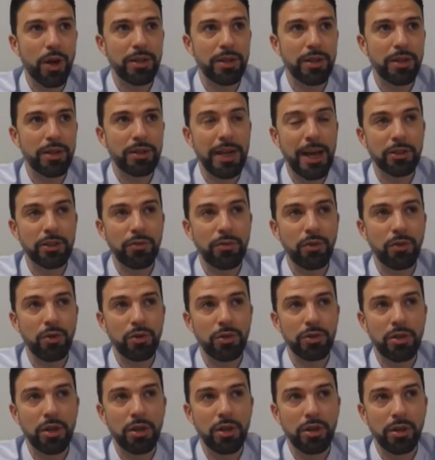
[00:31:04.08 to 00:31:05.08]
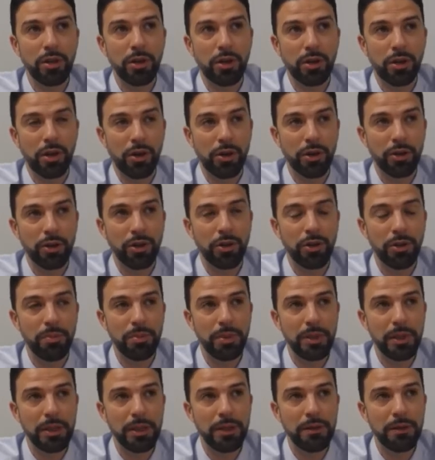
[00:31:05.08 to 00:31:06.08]
where the cash flows are going to
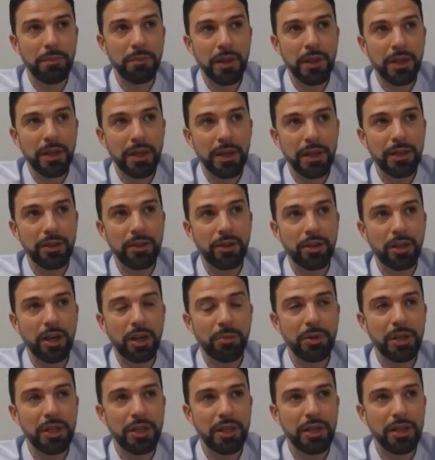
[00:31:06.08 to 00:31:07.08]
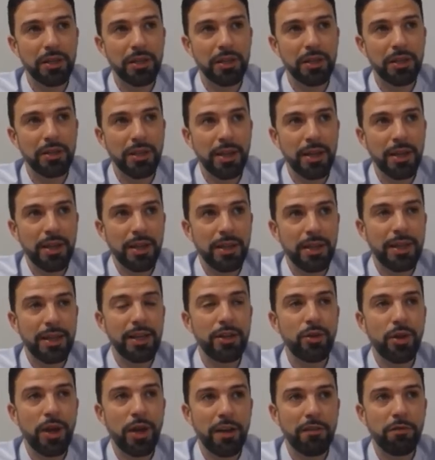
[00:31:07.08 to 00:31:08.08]
be in the coming years,
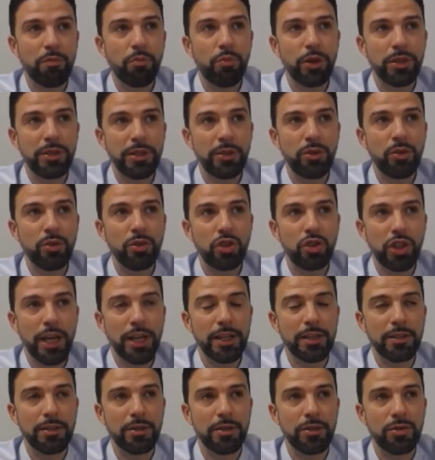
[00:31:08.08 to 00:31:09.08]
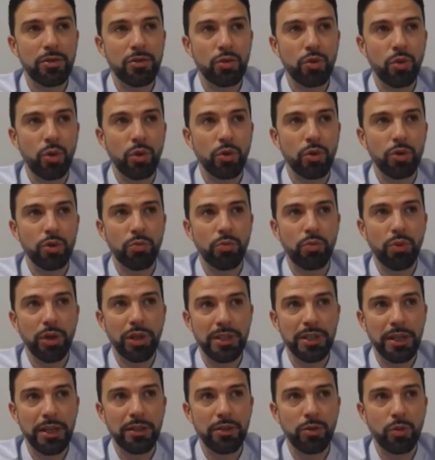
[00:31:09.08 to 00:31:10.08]
then you have pretty good chances to also
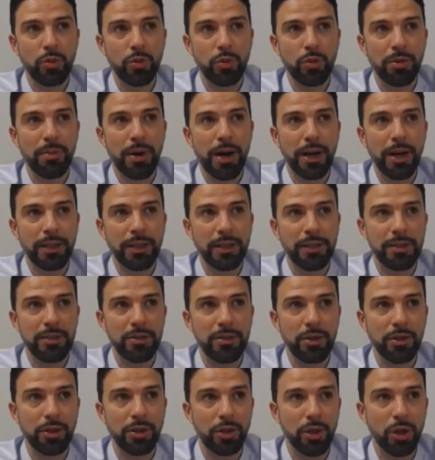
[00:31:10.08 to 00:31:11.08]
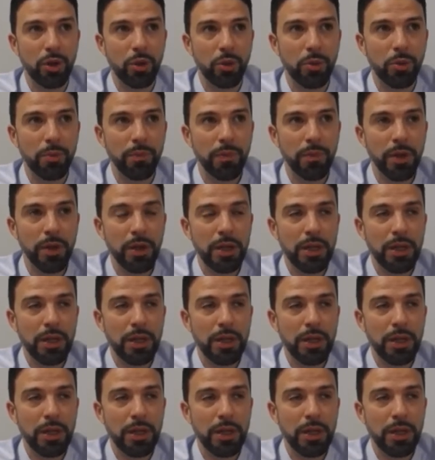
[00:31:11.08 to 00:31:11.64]
predict where the market is going to go.